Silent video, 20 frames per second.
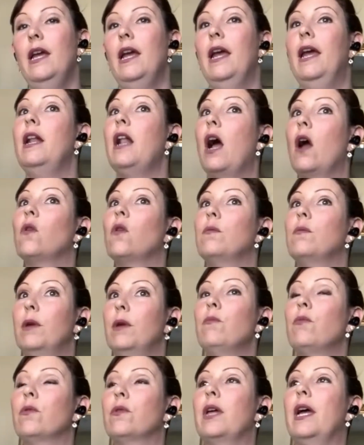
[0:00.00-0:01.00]
And I
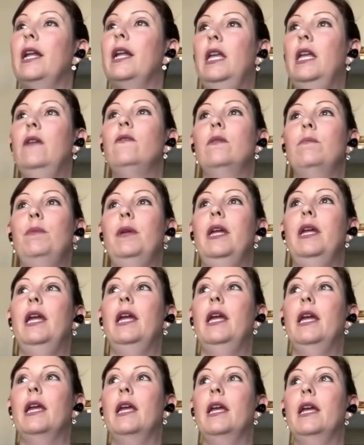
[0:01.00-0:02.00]
remember that even
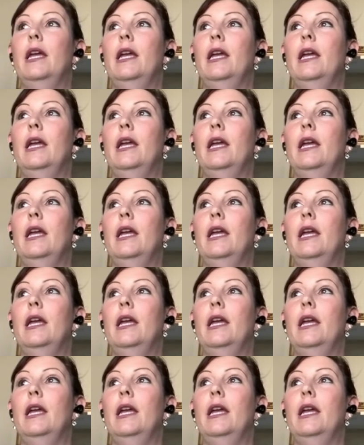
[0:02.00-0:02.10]
being